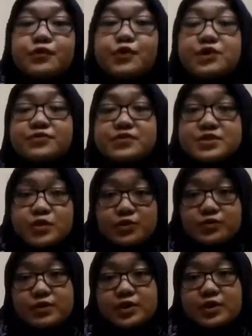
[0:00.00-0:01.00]
For the first
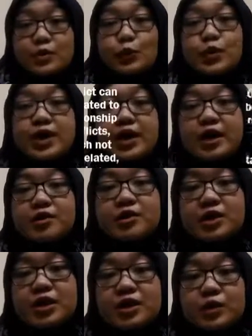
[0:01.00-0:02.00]
conflict, we
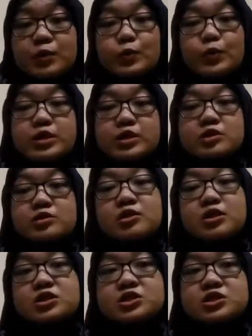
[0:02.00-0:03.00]
can relate it with the
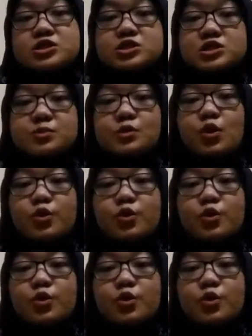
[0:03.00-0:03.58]
relationship